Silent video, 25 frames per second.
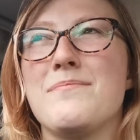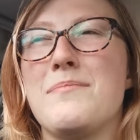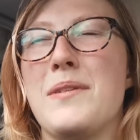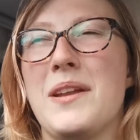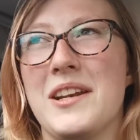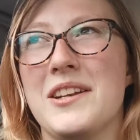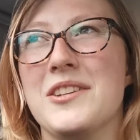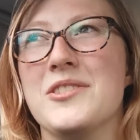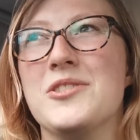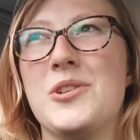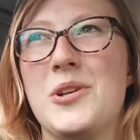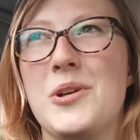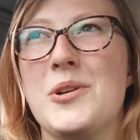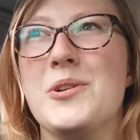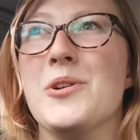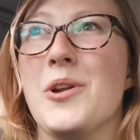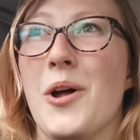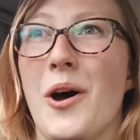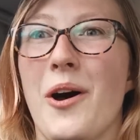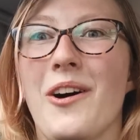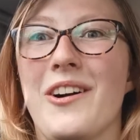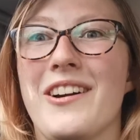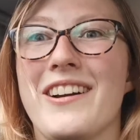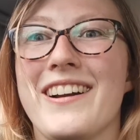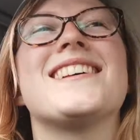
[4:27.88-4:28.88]
been too
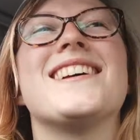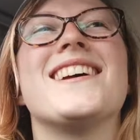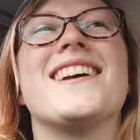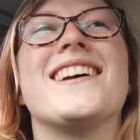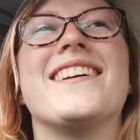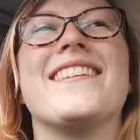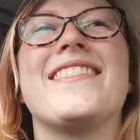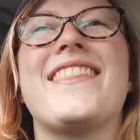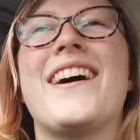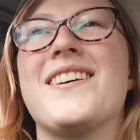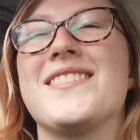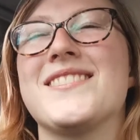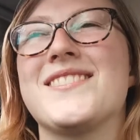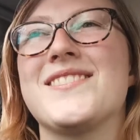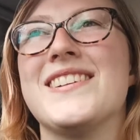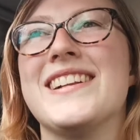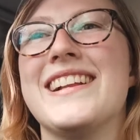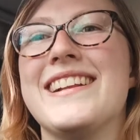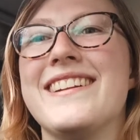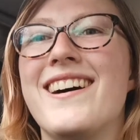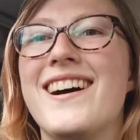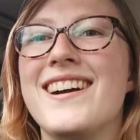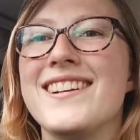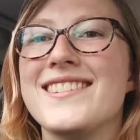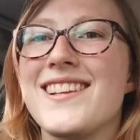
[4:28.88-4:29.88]
long, so that was
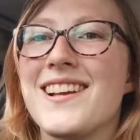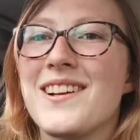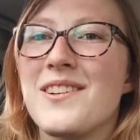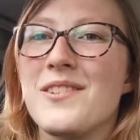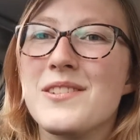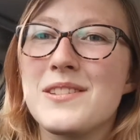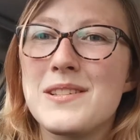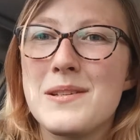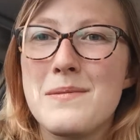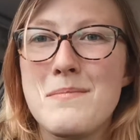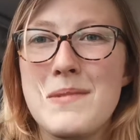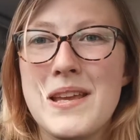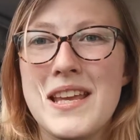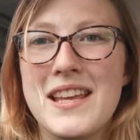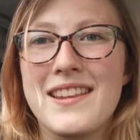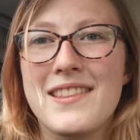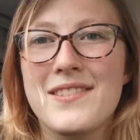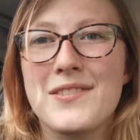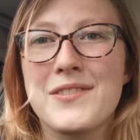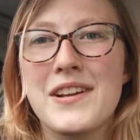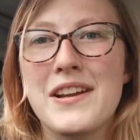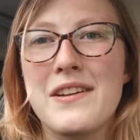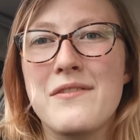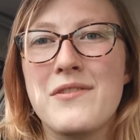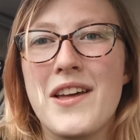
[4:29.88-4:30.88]
really nice. I got to meet
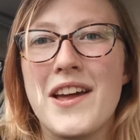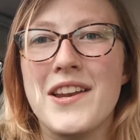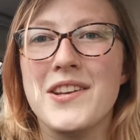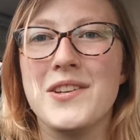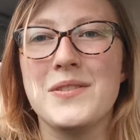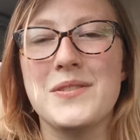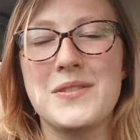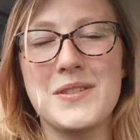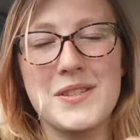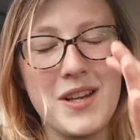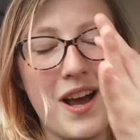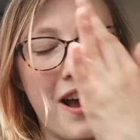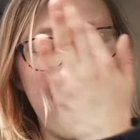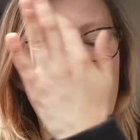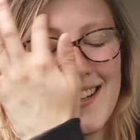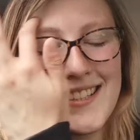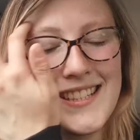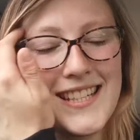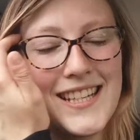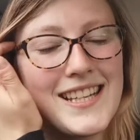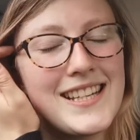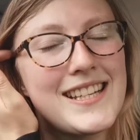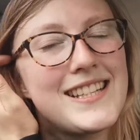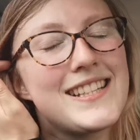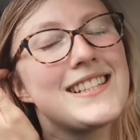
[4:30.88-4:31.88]
3 of their new
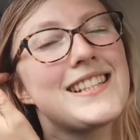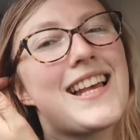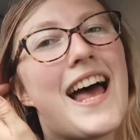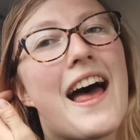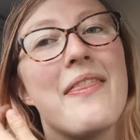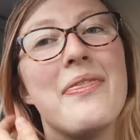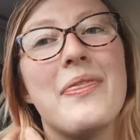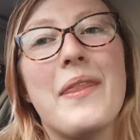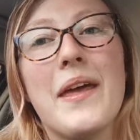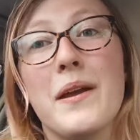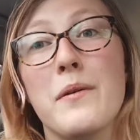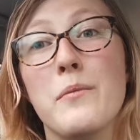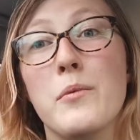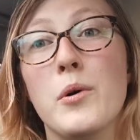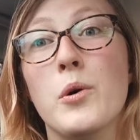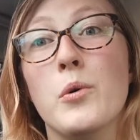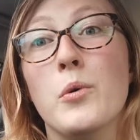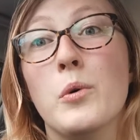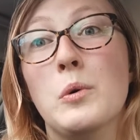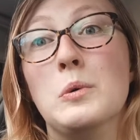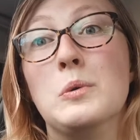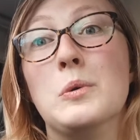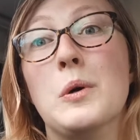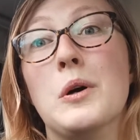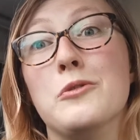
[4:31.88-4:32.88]
starters, and they were
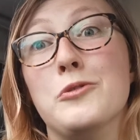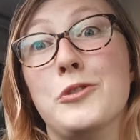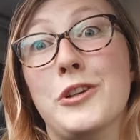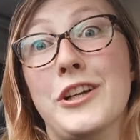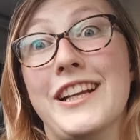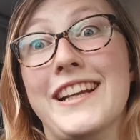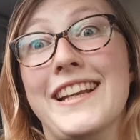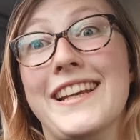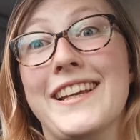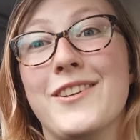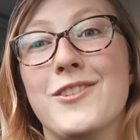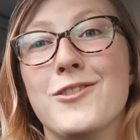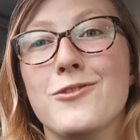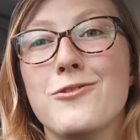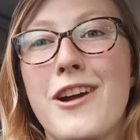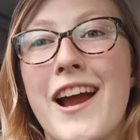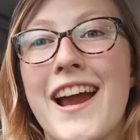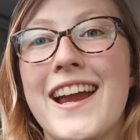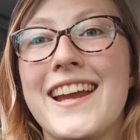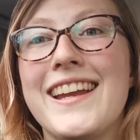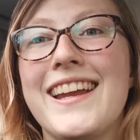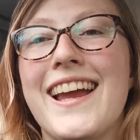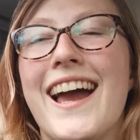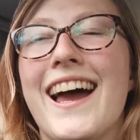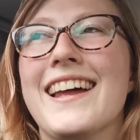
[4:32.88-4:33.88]
all really
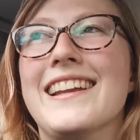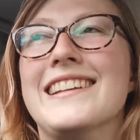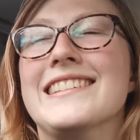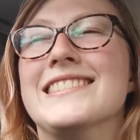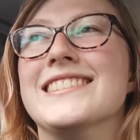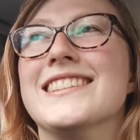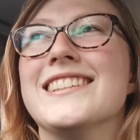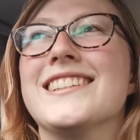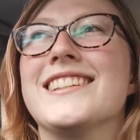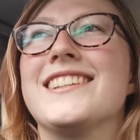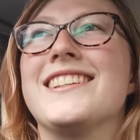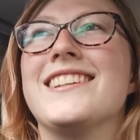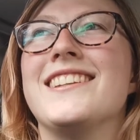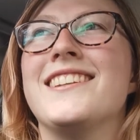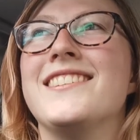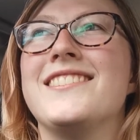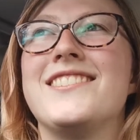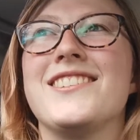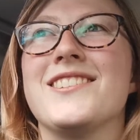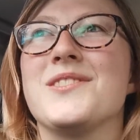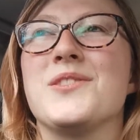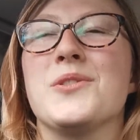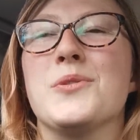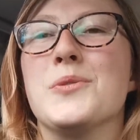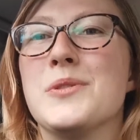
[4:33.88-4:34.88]
great and
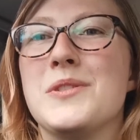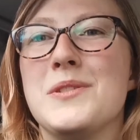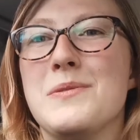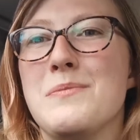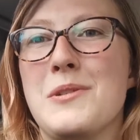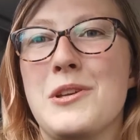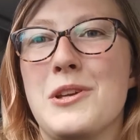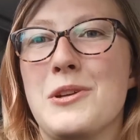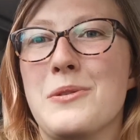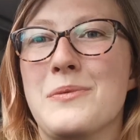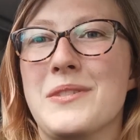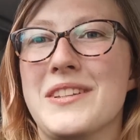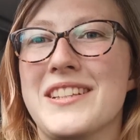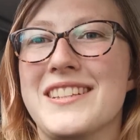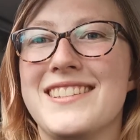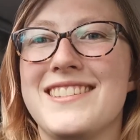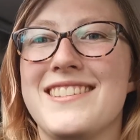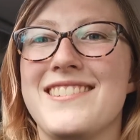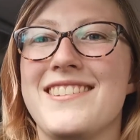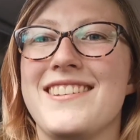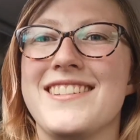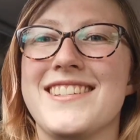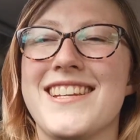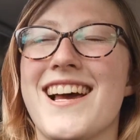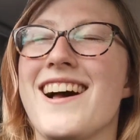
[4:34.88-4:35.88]
just awesome humans.
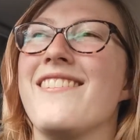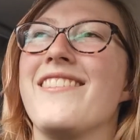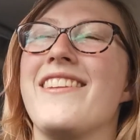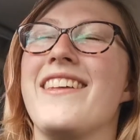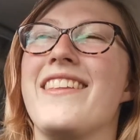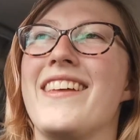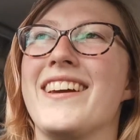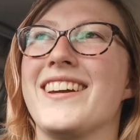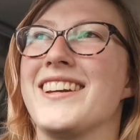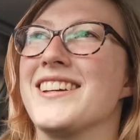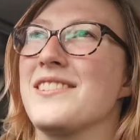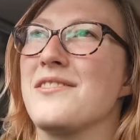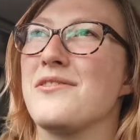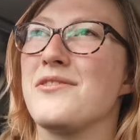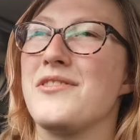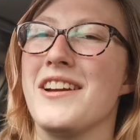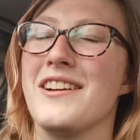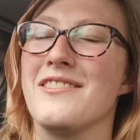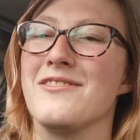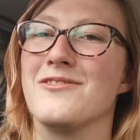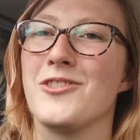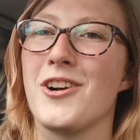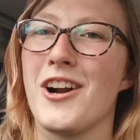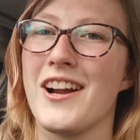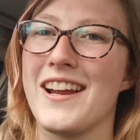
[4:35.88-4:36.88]
You can tell that they're going to
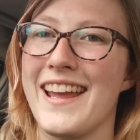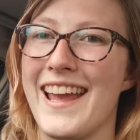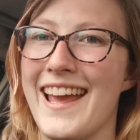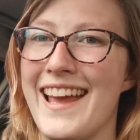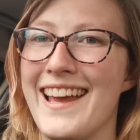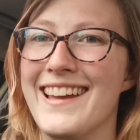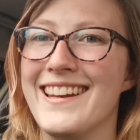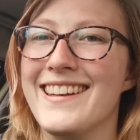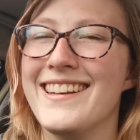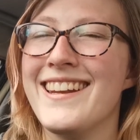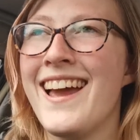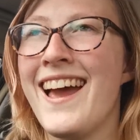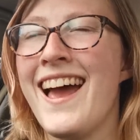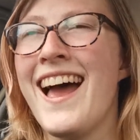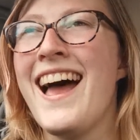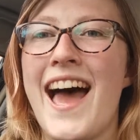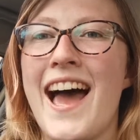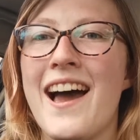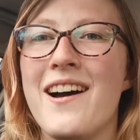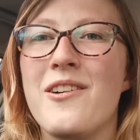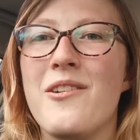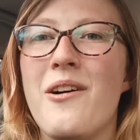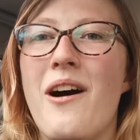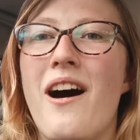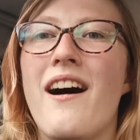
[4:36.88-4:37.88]
fit right in.
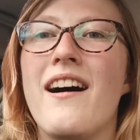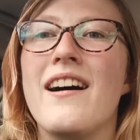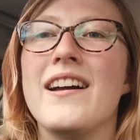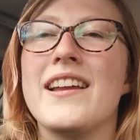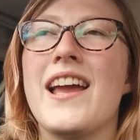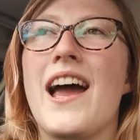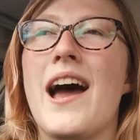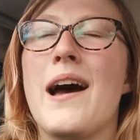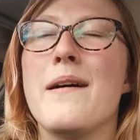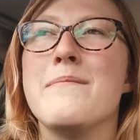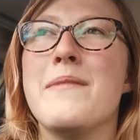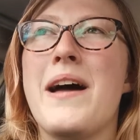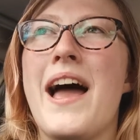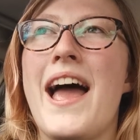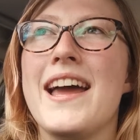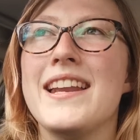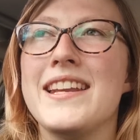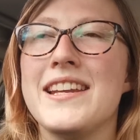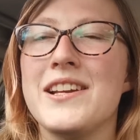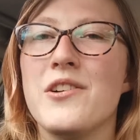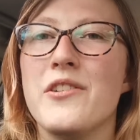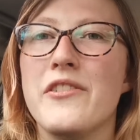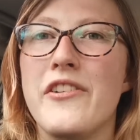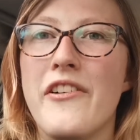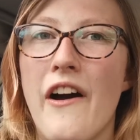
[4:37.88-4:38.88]
Now I am
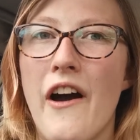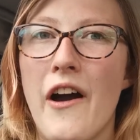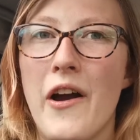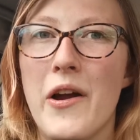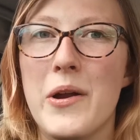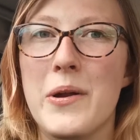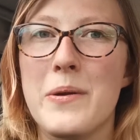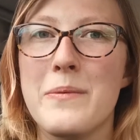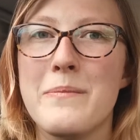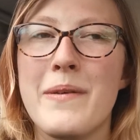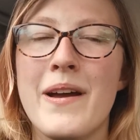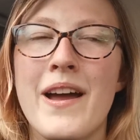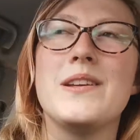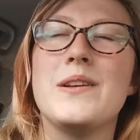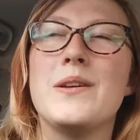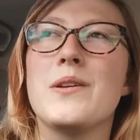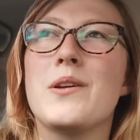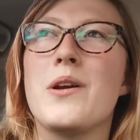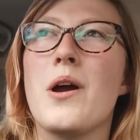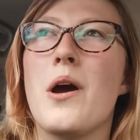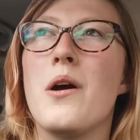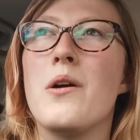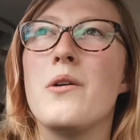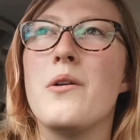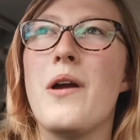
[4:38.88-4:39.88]
heading off home to
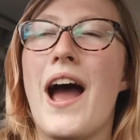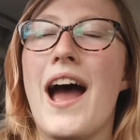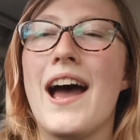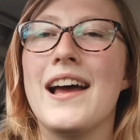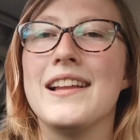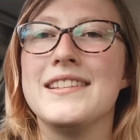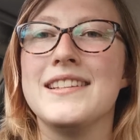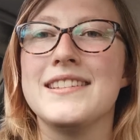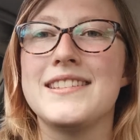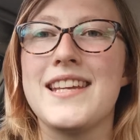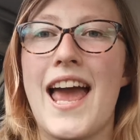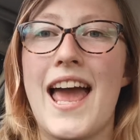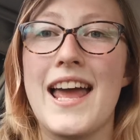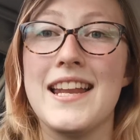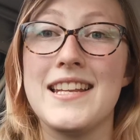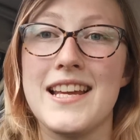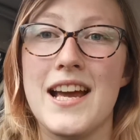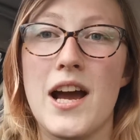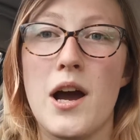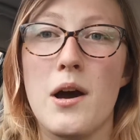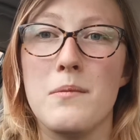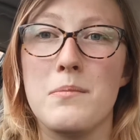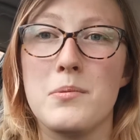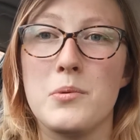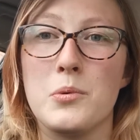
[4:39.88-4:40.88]
go and
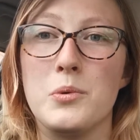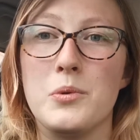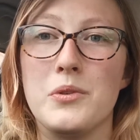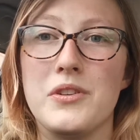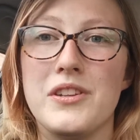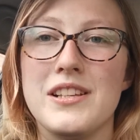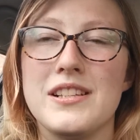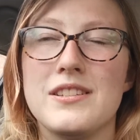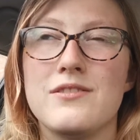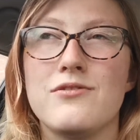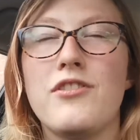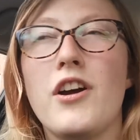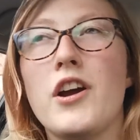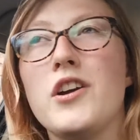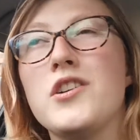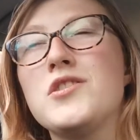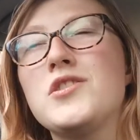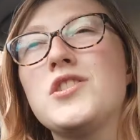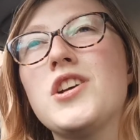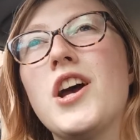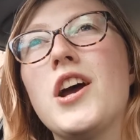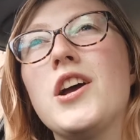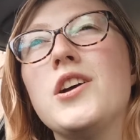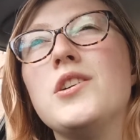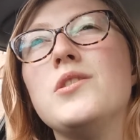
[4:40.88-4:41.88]
edit up all these
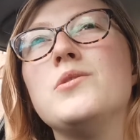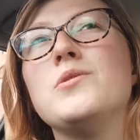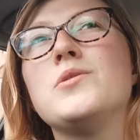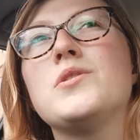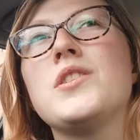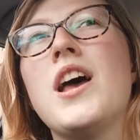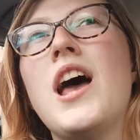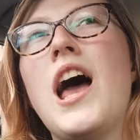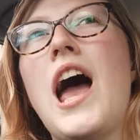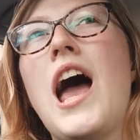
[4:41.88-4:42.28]
photos